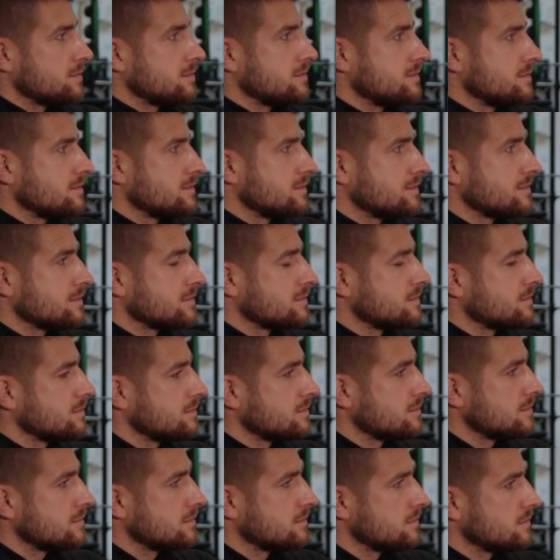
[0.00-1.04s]

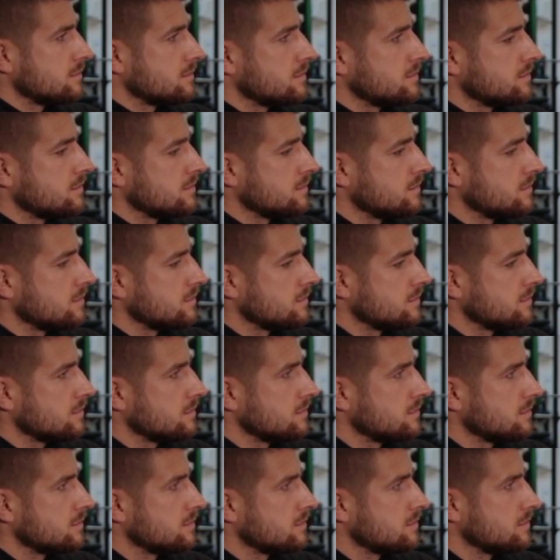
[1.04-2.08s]

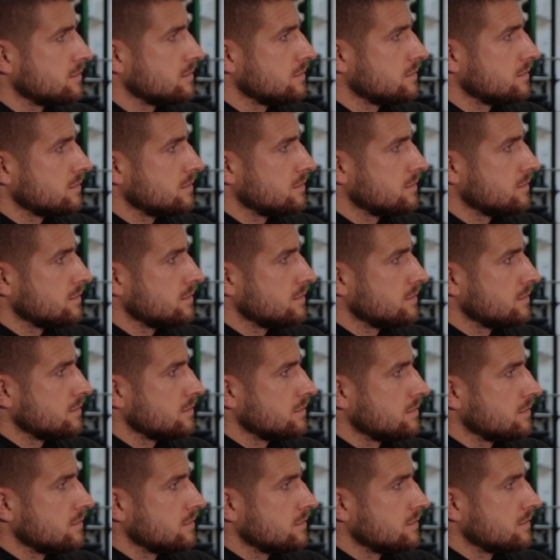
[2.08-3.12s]

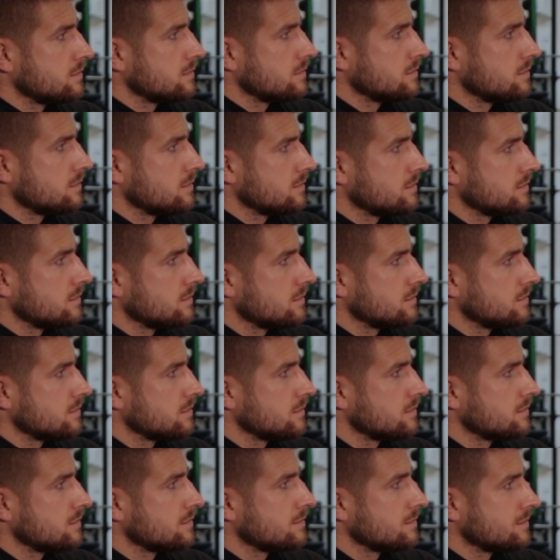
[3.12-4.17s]

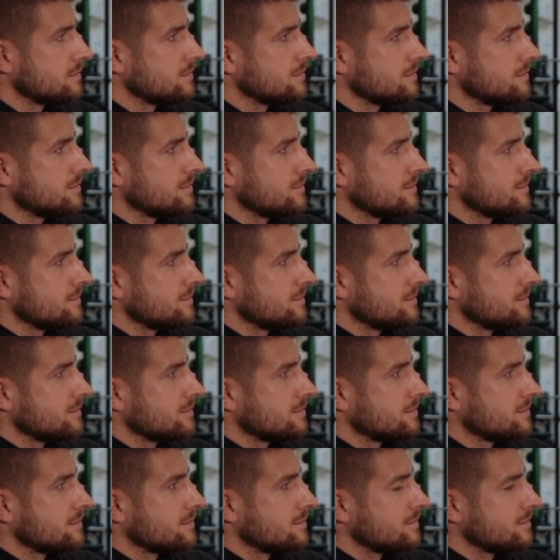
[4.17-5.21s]

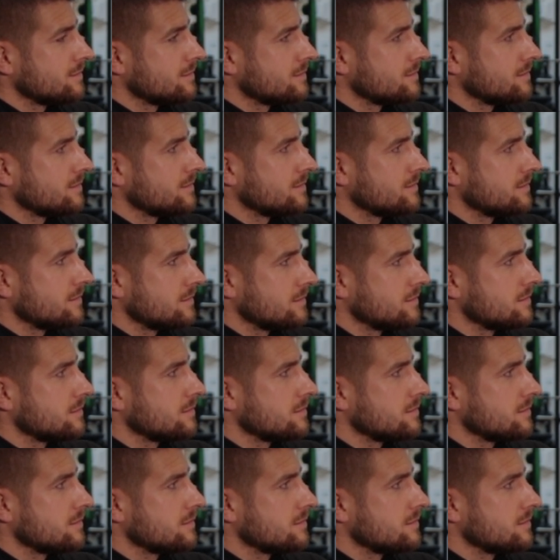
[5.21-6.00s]
This person isn't speaking.